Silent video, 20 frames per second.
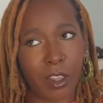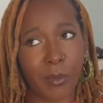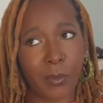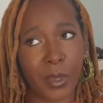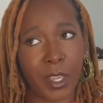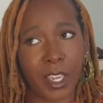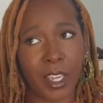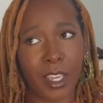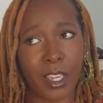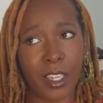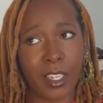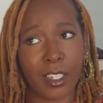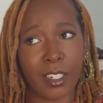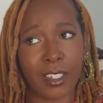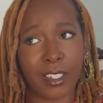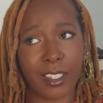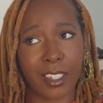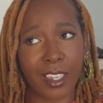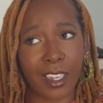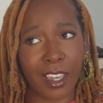
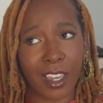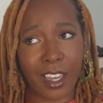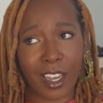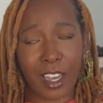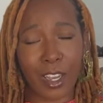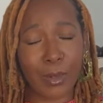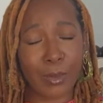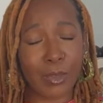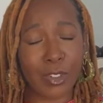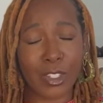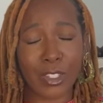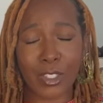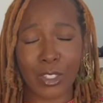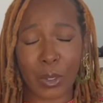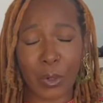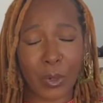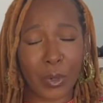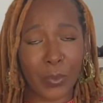And I'm just so